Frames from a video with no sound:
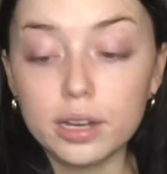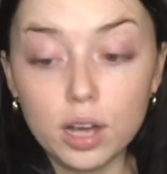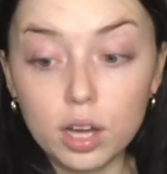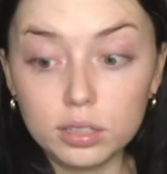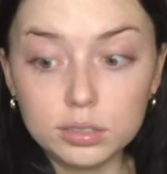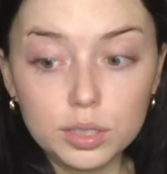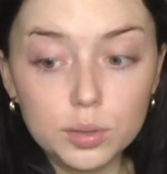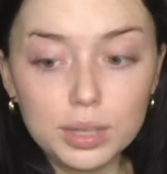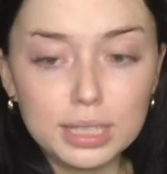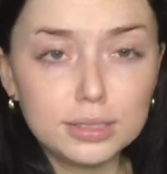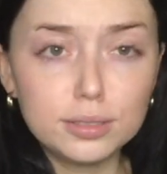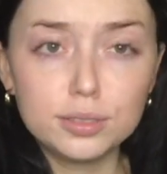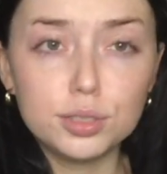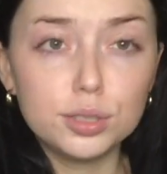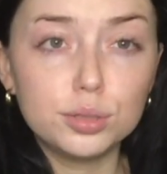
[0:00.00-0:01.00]
also
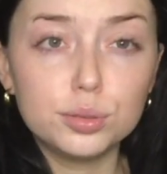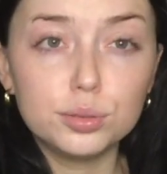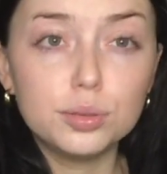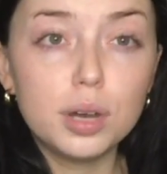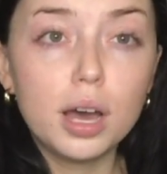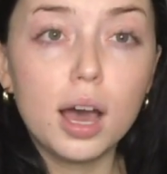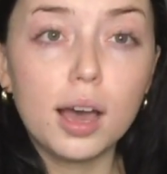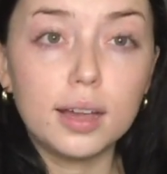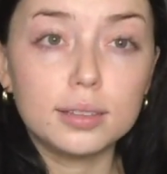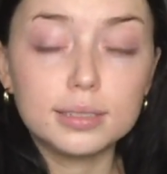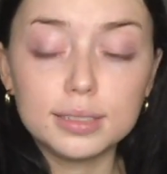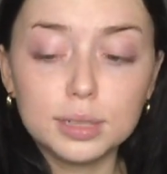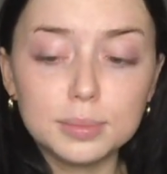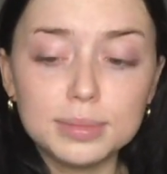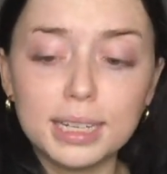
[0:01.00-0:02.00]
these two
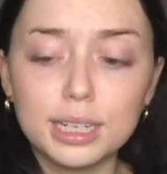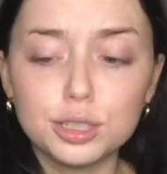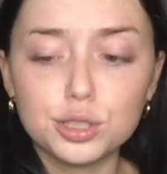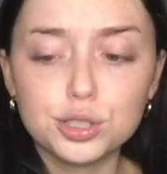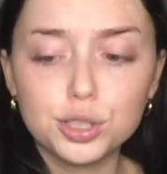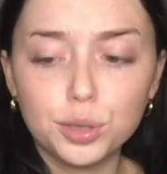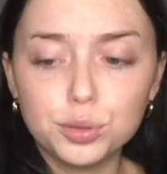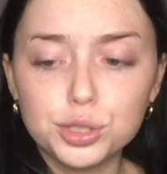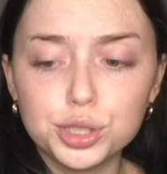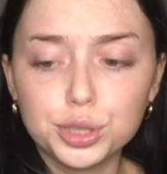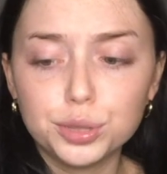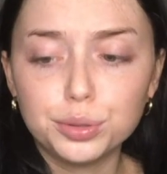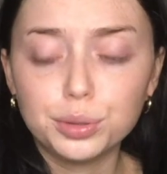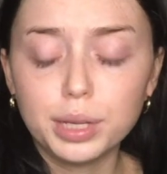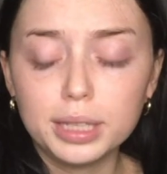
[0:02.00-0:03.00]
serums that I just showed
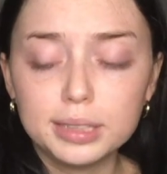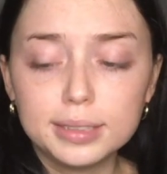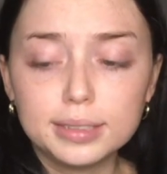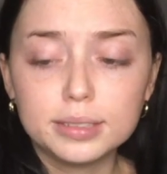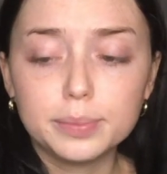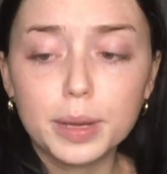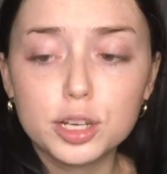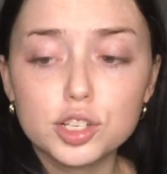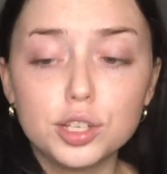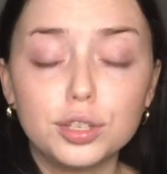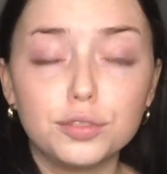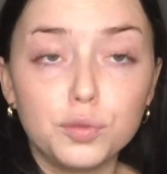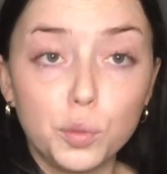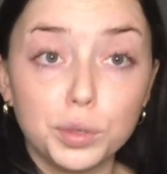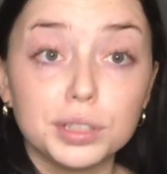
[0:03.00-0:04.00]
you,
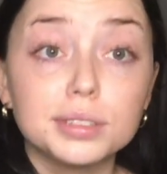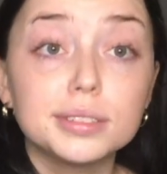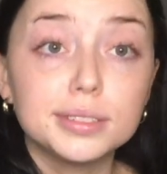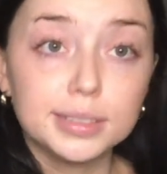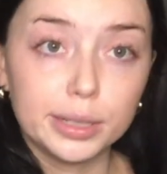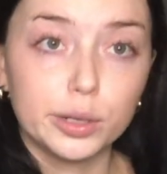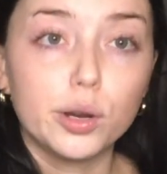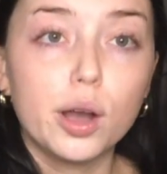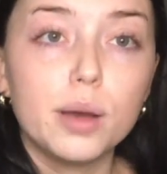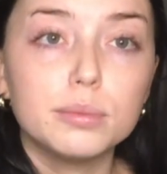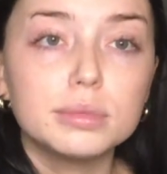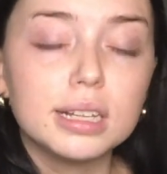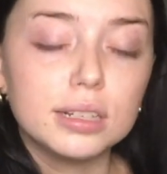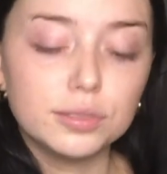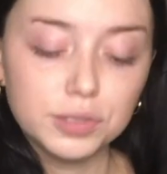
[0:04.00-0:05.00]
especially for
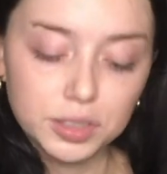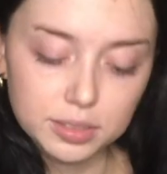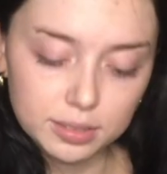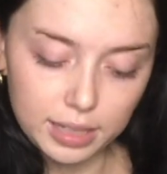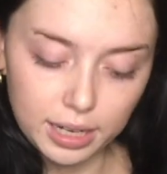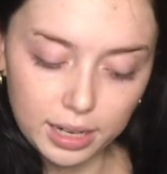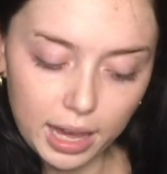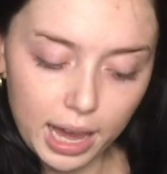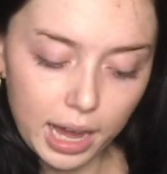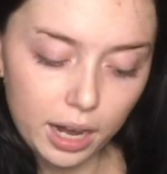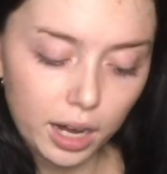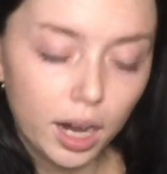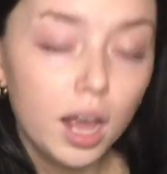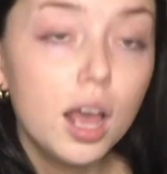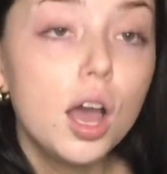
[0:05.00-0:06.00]
serums and for
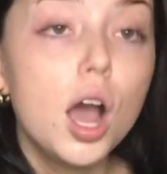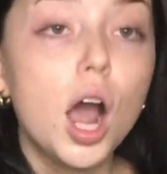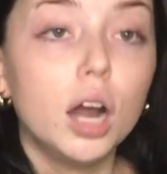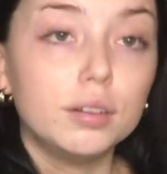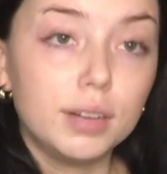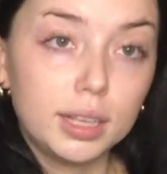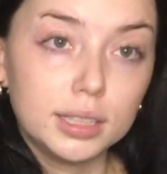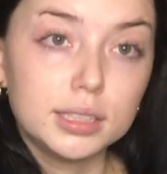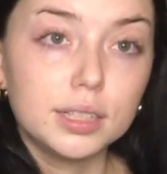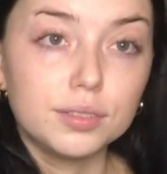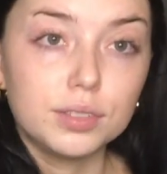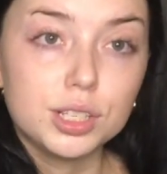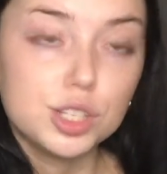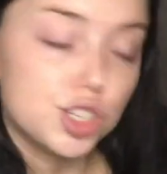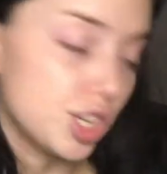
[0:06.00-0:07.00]
skincare, are
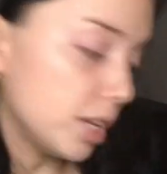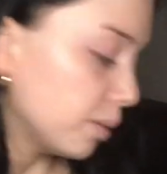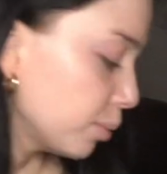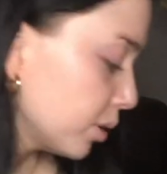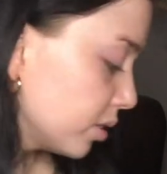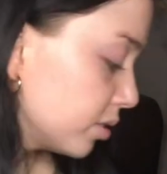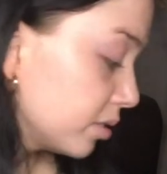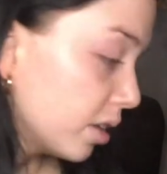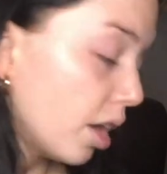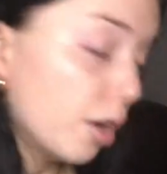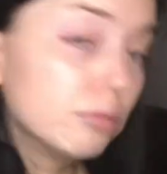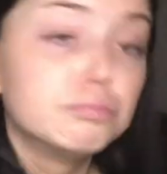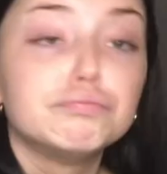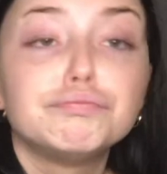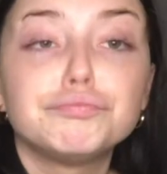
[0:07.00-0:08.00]
relatively cheap. So
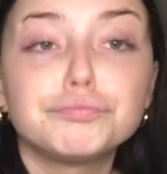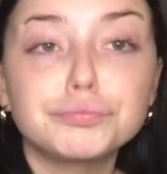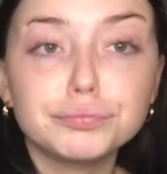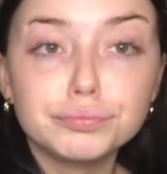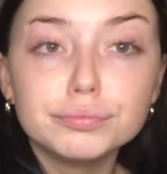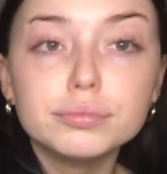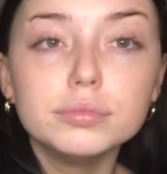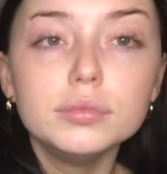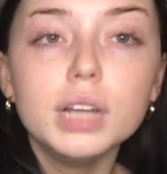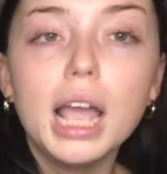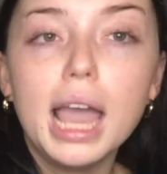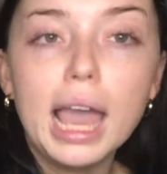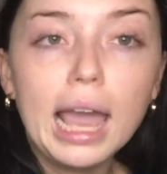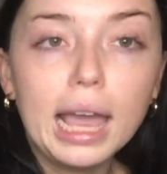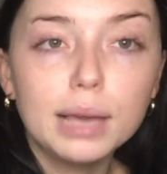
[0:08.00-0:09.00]

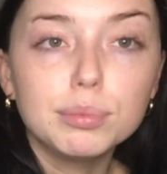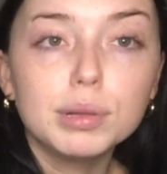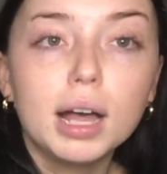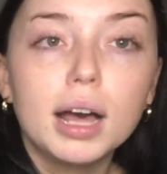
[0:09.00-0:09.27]
A+,